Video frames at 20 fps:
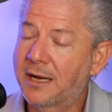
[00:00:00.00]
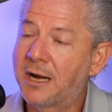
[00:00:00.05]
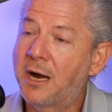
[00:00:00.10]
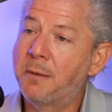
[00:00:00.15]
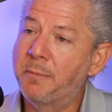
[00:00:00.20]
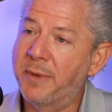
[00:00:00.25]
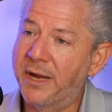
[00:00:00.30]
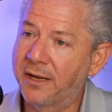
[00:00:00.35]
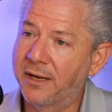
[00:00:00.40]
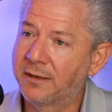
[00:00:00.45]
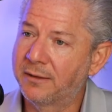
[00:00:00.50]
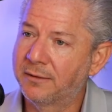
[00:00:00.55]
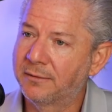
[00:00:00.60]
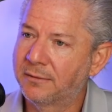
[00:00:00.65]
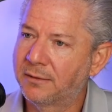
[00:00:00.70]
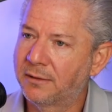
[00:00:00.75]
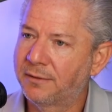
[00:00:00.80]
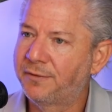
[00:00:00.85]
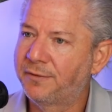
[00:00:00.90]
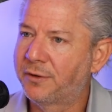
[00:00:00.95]
coming,
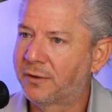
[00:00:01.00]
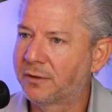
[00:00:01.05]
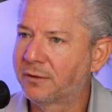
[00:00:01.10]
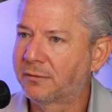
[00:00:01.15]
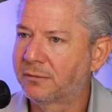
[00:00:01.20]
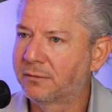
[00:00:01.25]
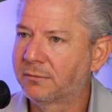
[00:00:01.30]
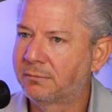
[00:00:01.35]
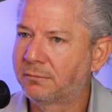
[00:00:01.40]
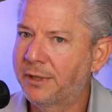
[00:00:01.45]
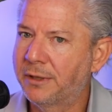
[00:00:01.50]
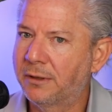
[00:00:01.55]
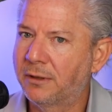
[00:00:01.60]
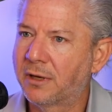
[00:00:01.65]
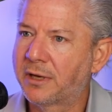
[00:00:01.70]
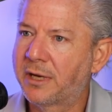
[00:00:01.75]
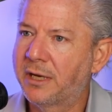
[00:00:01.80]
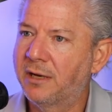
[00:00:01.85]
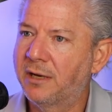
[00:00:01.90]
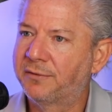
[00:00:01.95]
if you're
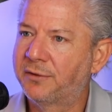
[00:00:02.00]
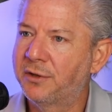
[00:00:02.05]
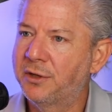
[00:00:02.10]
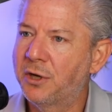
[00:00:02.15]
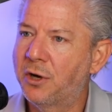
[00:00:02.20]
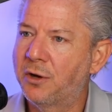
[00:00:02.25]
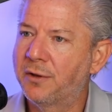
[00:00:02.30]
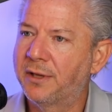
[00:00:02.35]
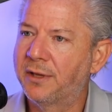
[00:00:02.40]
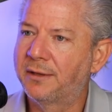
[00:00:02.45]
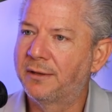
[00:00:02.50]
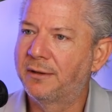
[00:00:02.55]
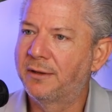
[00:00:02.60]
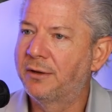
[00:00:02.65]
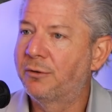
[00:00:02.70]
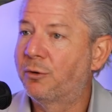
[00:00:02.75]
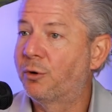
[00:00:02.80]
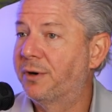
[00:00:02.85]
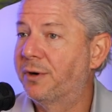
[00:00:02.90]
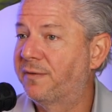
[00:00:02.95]
lucky enough to know that
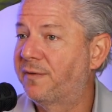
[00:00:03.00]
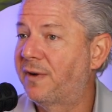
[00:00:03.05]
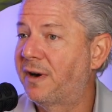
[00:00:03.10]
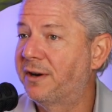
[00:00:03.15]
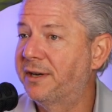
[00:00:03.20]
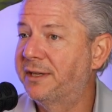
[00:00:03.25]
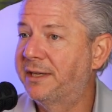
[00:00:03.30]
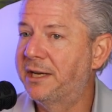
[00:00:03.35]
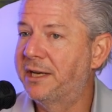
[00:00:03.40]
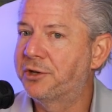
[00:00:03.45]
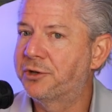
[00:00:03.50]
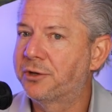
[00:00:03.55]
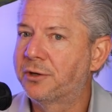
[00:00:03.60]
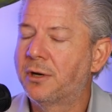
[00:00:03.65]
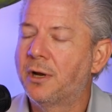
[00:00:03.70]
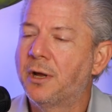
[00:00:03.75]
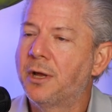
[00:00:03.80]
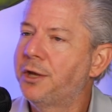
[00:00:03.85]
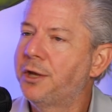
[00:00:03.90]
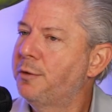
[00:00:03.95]
or a fire
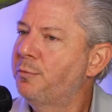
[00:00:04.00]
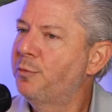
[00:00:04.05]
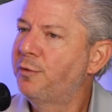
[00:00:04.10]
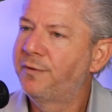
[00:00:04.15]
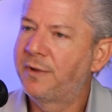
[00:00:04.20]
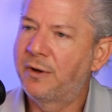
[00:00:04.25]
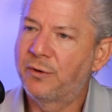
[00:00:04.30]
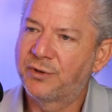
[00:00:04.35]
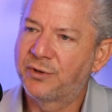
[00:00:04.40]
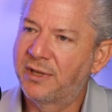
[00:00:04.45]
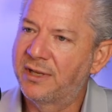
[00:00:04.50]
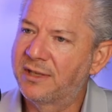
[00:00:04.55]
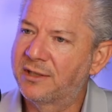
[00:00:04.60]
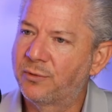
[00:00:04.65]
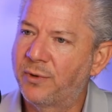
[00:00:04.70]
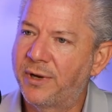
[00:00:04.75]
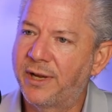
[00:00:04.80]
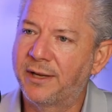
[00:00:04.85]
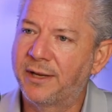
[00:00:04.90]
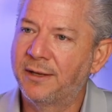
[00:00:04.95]
danger, you move those
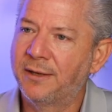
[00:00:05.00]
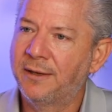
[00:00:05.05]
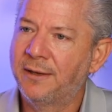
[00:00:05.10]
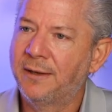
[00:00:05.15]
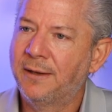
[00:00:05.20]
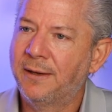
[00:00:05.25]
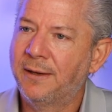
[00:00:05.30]
things away.